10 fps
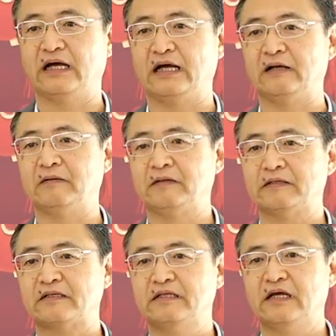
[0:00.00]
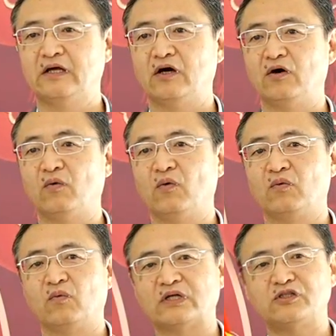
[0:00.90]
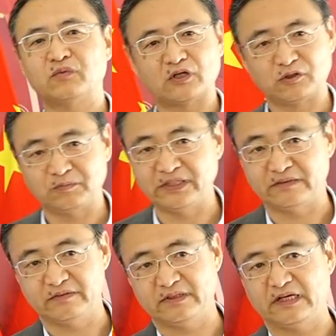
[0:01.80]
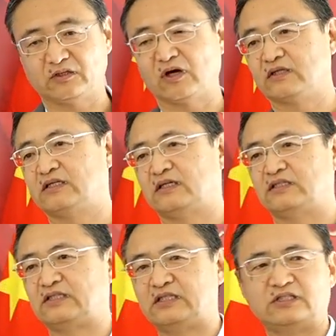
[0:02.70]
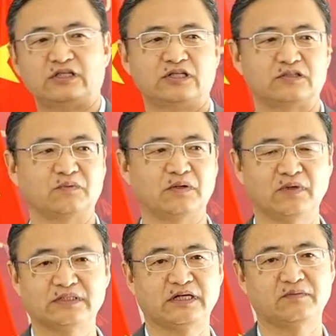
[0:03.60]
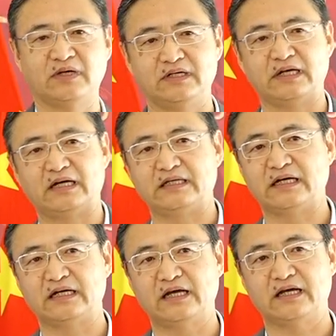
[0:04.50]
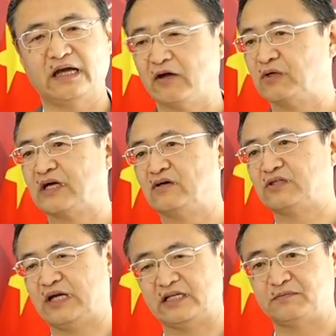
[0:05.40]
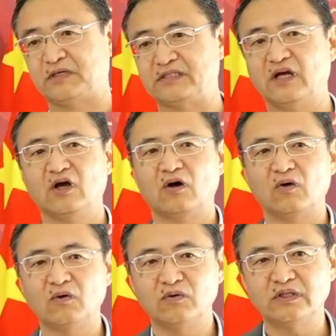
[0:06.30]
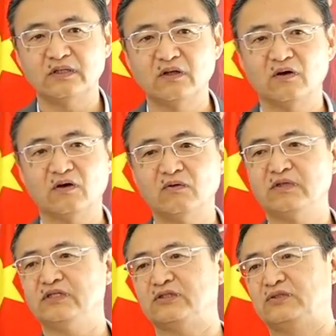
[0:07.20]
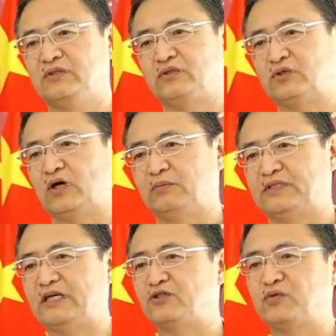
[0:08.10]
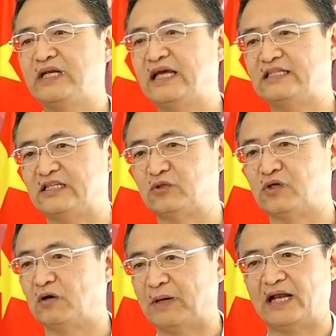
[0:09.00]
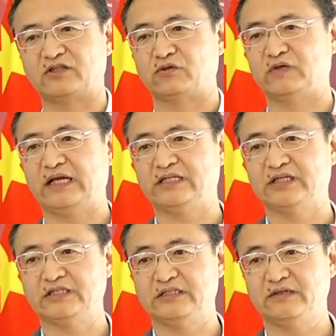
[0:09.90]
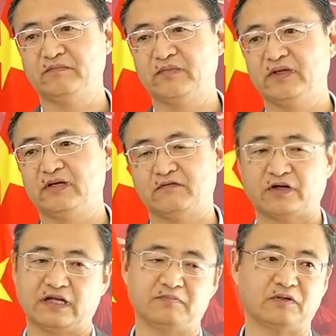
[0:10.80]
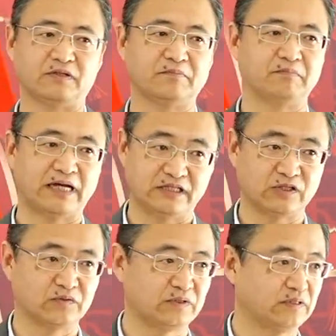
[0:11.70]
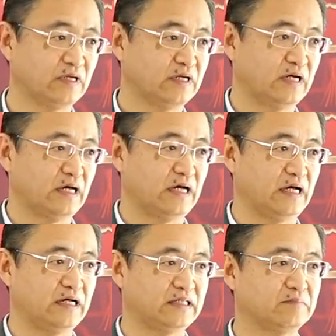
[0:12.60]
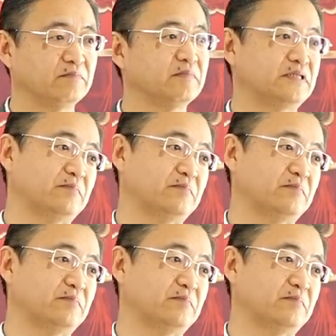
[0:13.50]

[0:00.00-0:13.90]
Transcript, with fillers: Uh, what do you want to be? Yeah, doctors, teachers, whatever. Yeah, yeah, uh, agriculture experts. All, all these jobs is related to our bilateral relations. For example, the medical, uh, the, the